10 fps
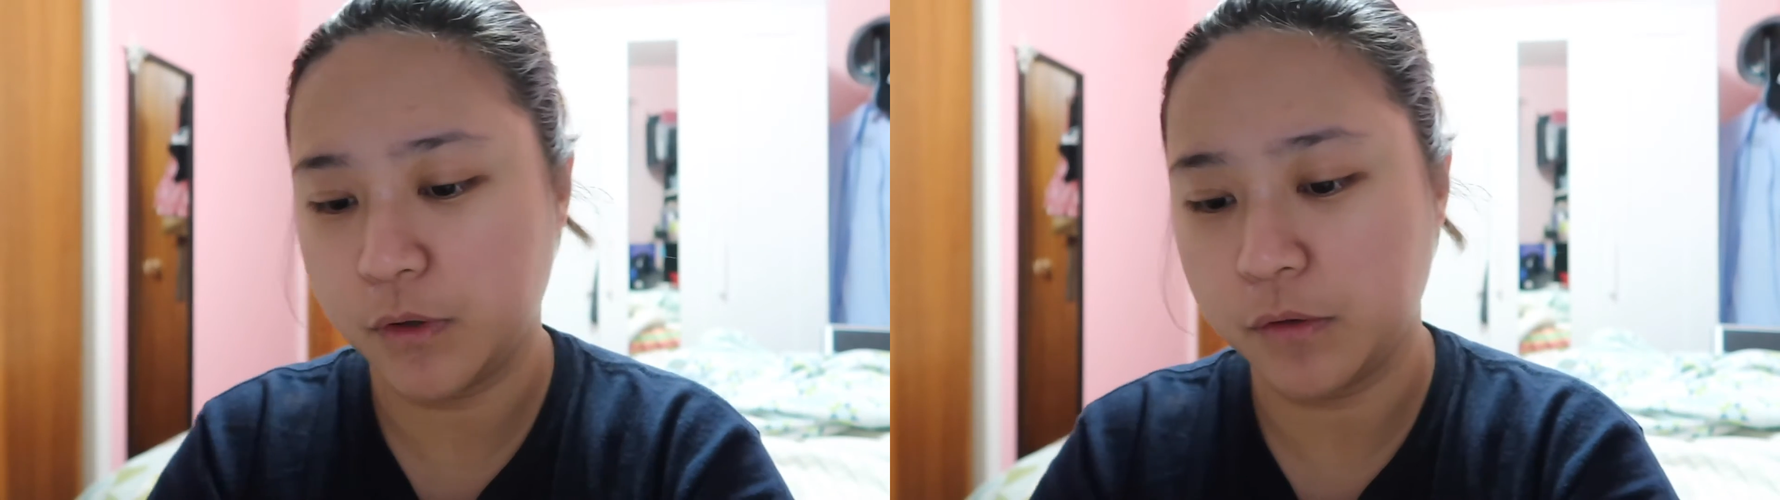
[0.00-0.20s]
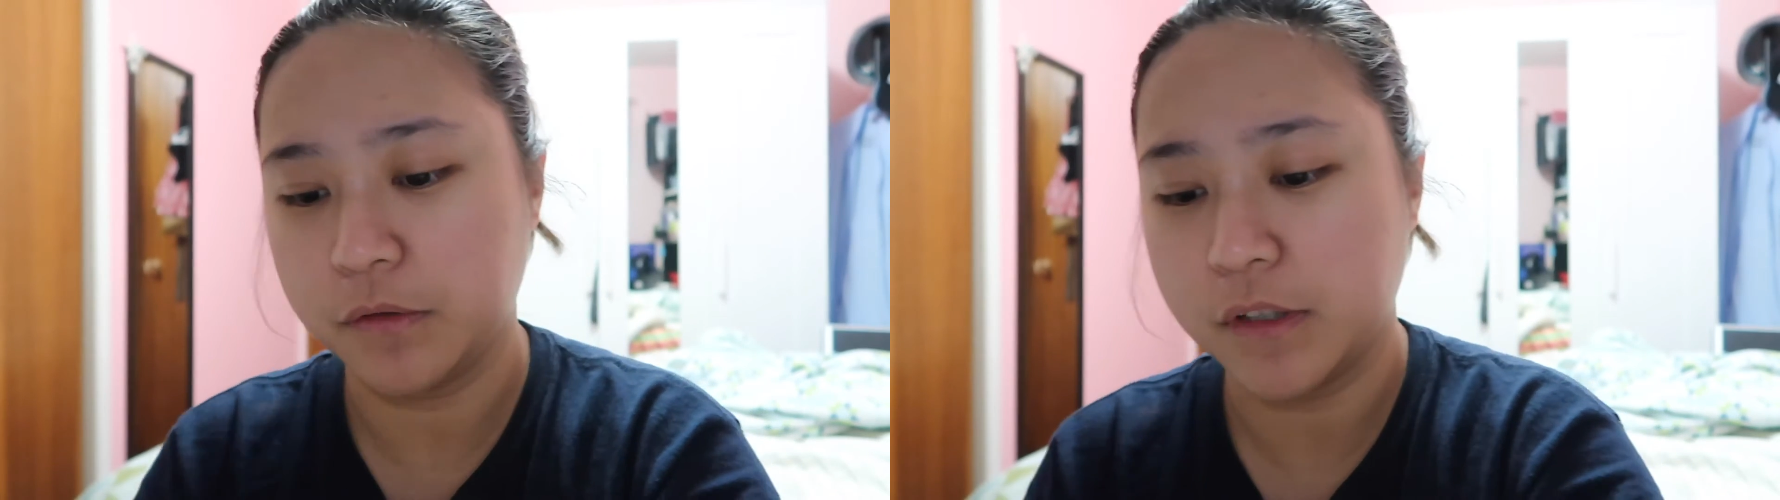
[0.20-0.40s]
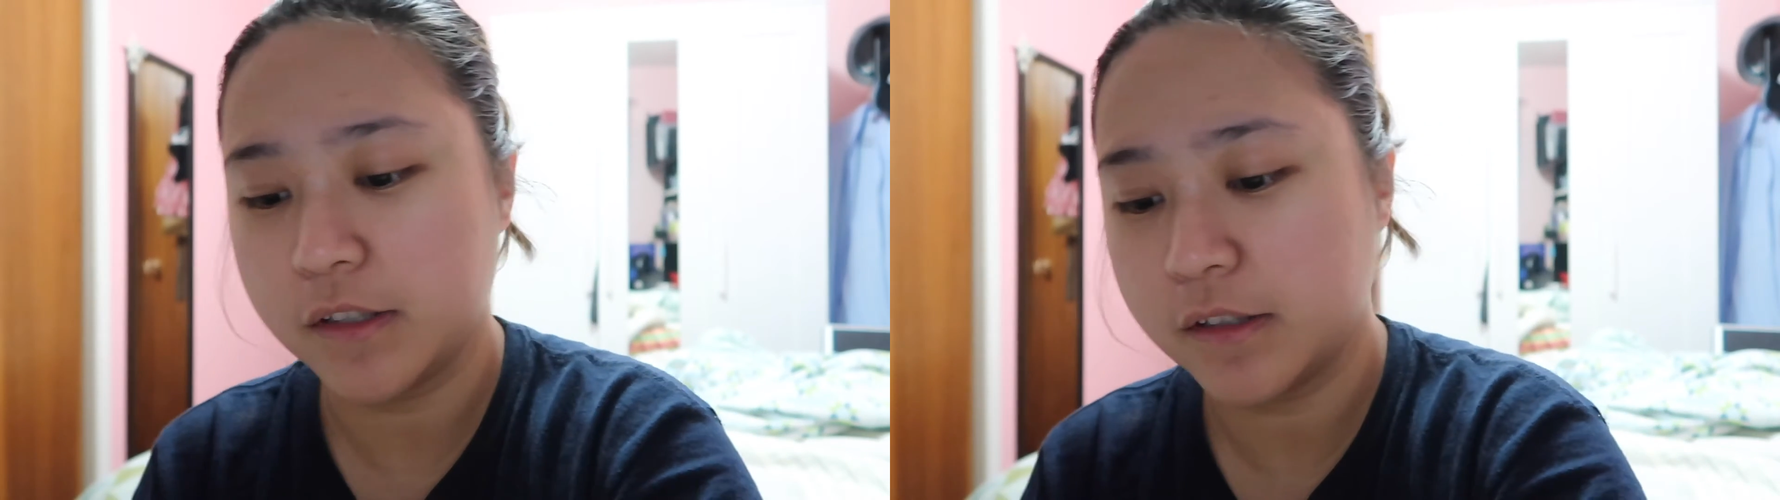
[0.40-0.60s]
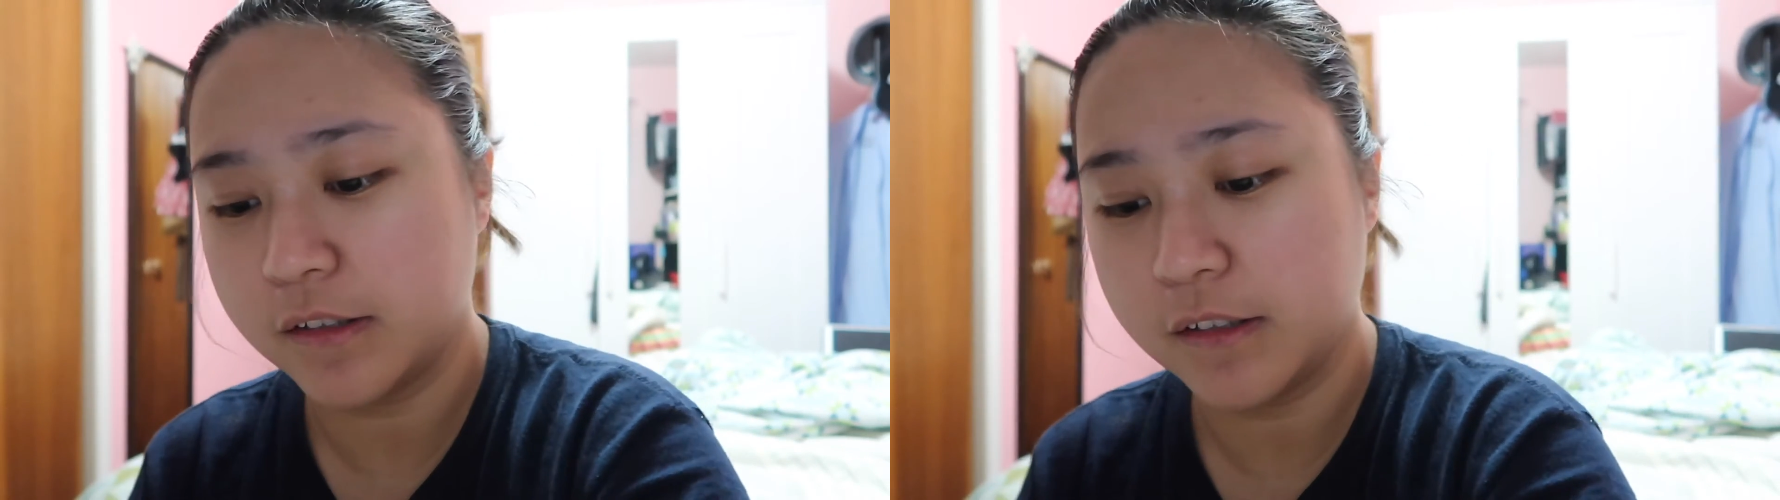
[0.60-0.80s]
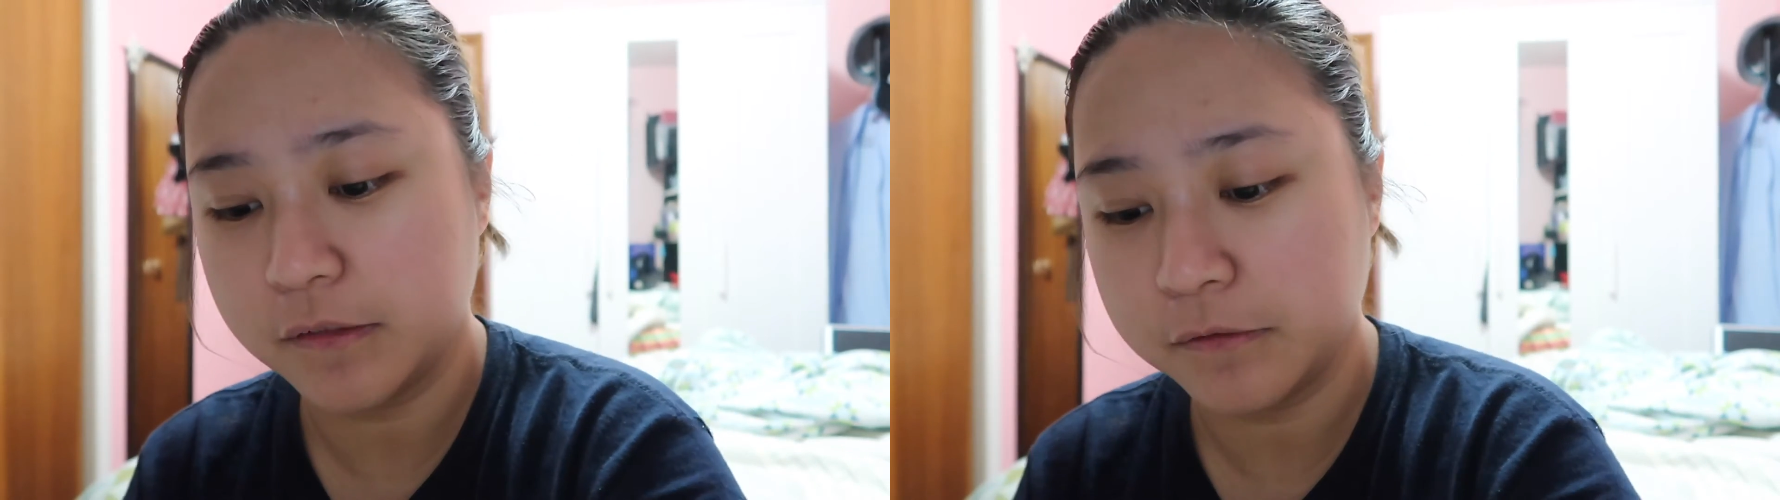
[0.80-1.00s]
So that's
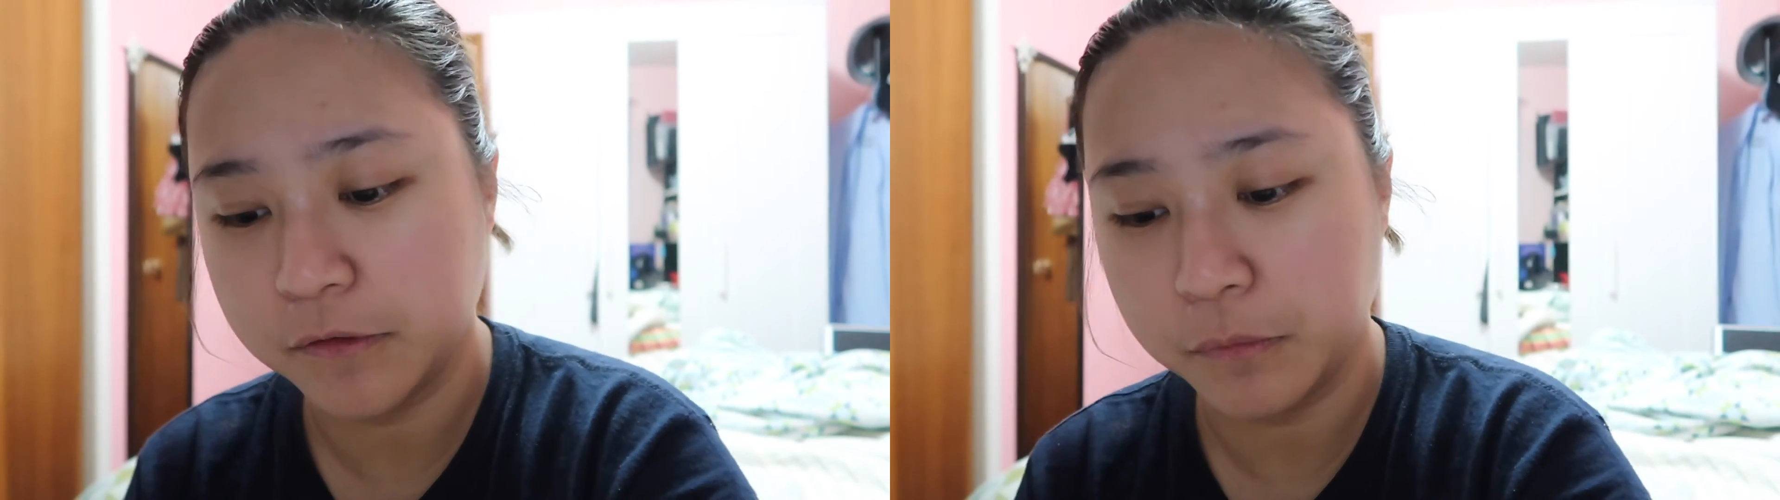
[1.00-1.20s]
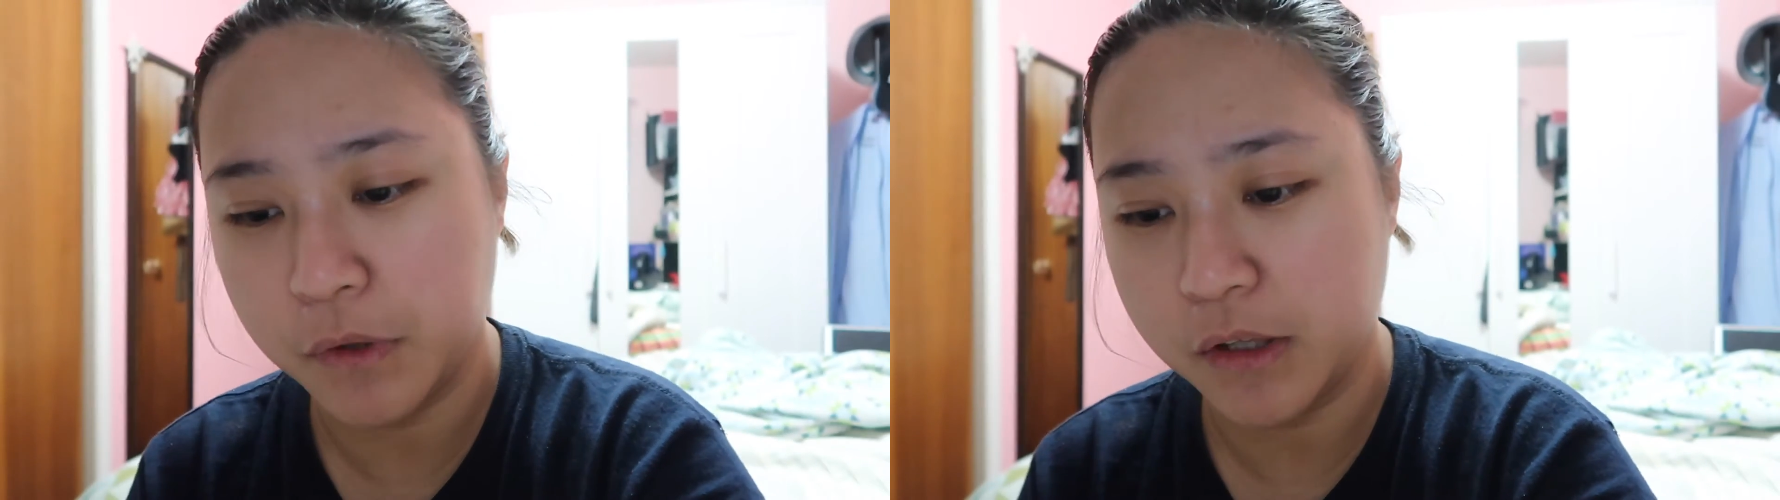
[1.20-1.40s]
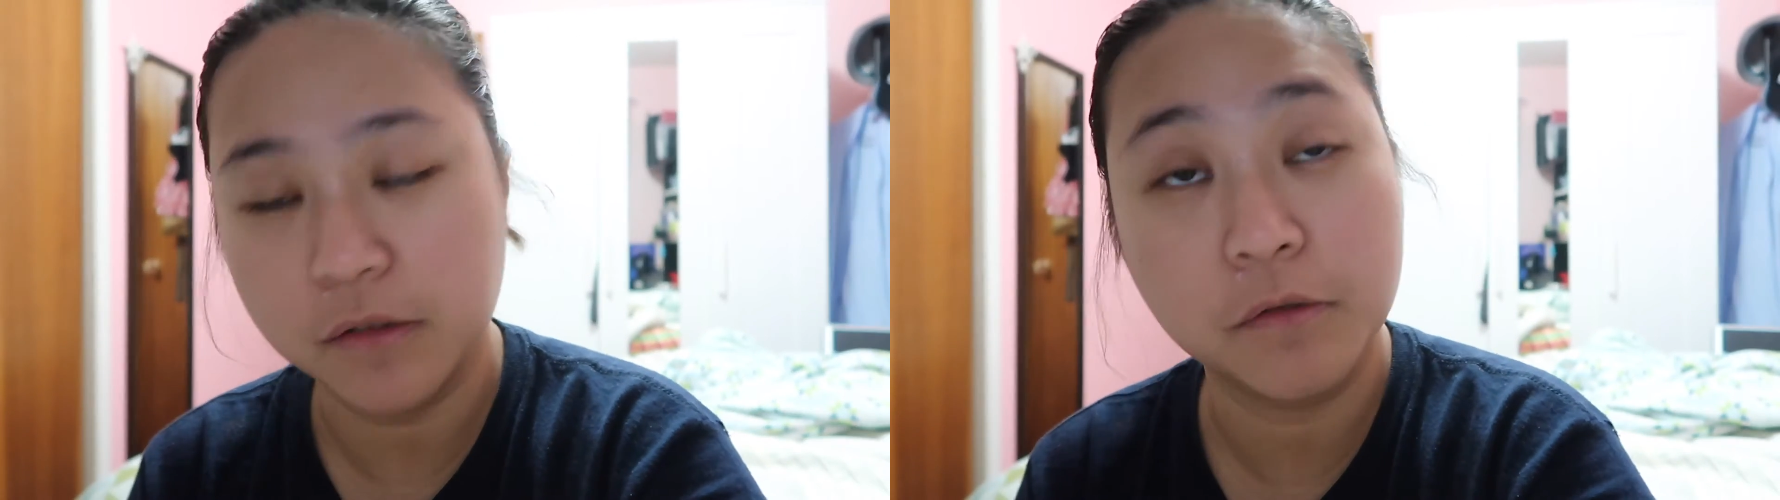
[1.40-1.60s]
enough for me.